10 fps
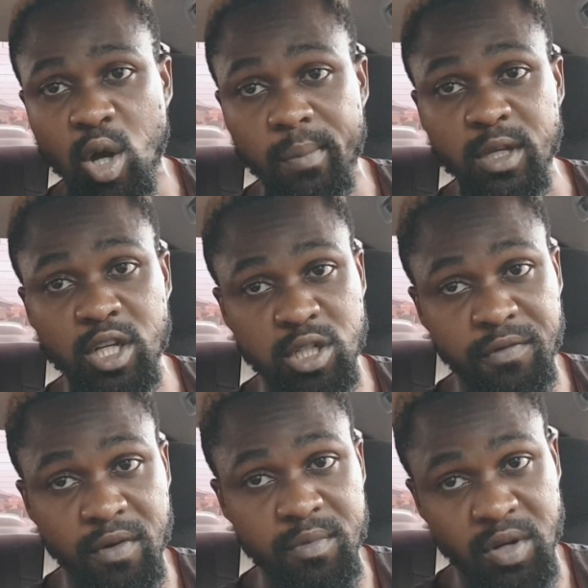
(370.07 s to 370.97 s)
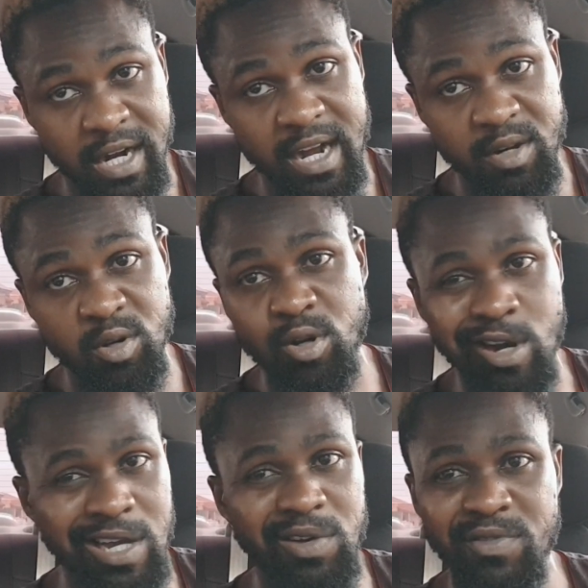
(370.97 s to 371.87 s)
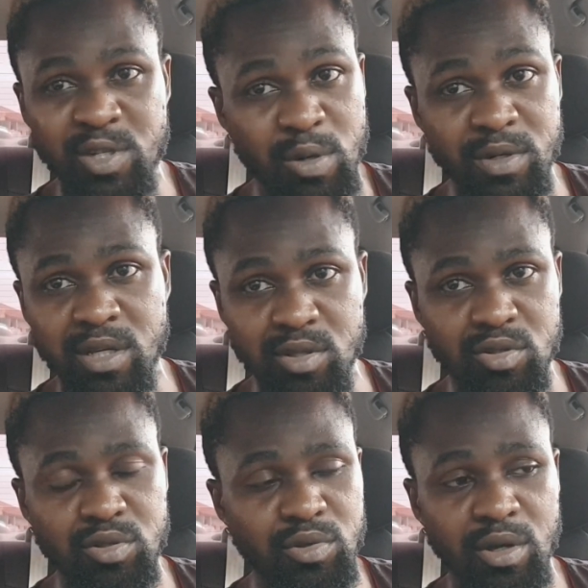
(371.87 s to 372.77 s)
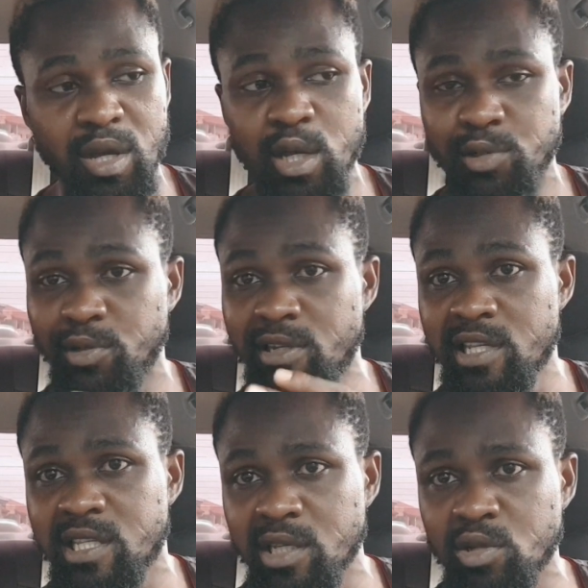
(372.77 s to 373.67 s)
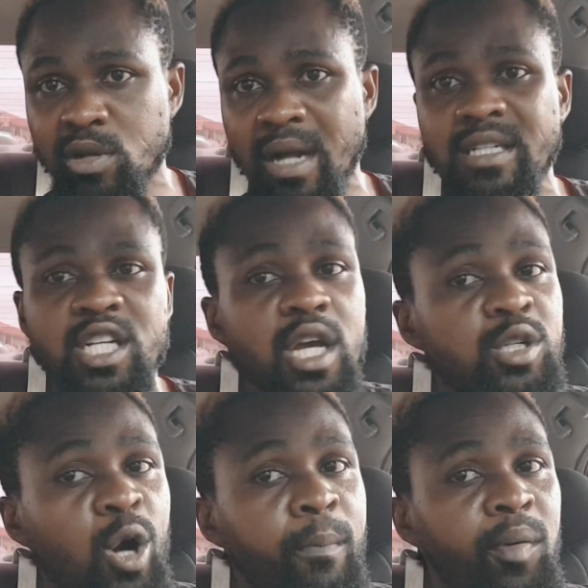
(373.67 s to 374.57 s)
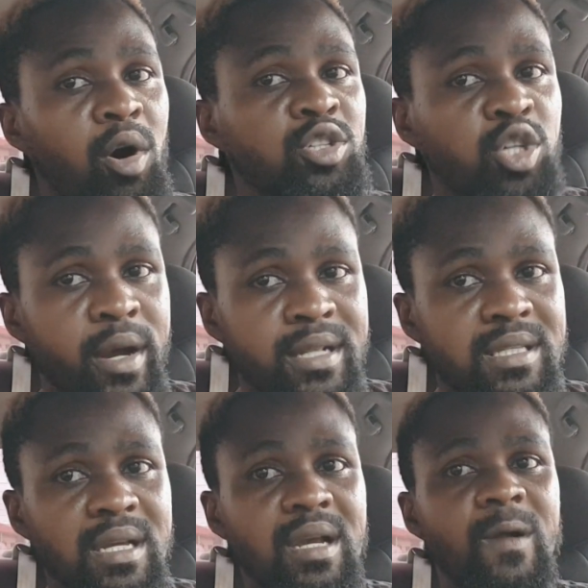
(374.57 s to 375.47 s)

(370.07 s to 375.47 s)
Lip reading: communication from your car, you know, your car always communicates to you, you listen, you can change your ball joints